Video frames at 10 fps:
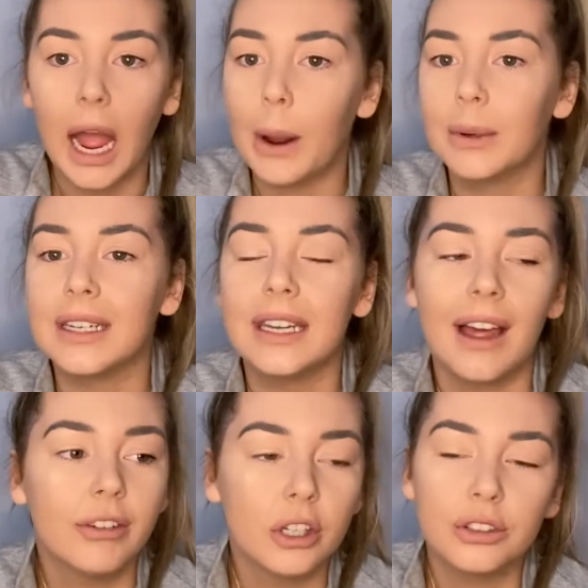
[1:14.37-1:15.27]
I would
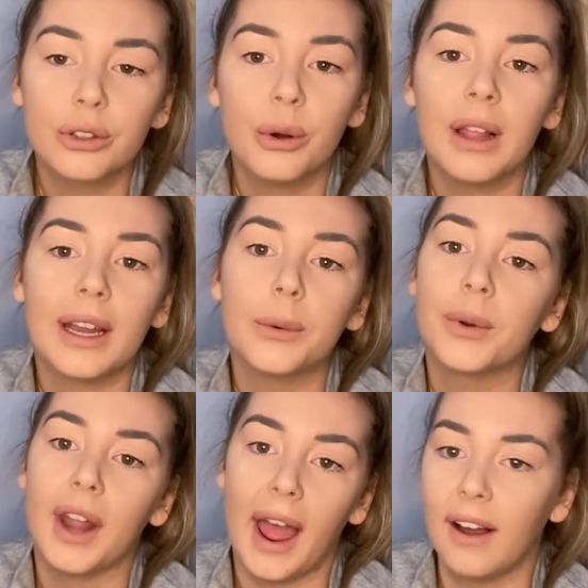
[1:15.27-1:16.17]
never control
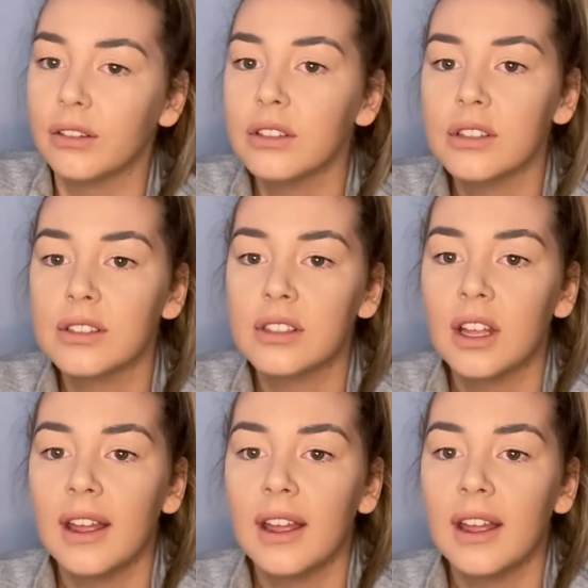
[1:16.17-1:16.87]
anyone else.